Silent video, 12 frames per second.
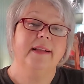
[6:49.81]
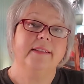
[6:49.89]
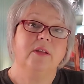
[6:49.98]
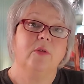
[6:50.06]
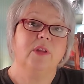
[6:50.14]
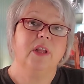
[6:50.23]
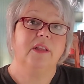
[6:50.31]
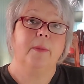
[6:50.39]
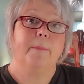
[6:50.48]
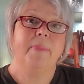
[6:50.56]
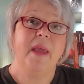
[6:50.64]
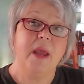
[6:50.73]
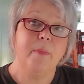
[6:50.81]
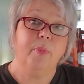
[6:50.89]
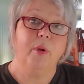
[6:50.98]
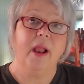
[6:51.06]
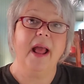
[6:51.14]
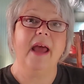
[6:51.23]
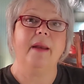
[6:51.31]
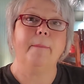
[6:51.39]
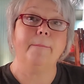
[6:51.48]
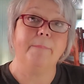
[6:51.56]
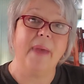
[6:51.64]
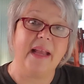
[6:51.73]
so that the people had a
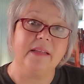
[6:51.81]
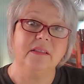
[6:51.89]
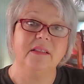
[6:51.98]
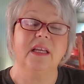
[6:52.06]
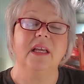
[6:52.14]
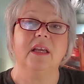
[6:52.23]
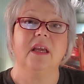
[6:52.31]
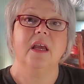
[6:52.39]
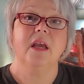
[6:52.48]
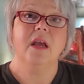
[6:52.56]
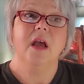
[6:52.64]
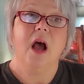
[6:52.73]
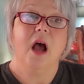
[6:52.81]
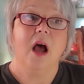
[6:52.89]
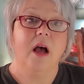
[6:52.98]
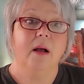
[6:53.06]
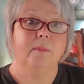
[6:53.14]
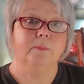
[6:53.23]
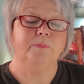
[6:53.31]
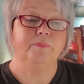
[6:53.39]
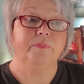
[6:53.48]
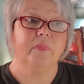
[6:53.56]
basic um,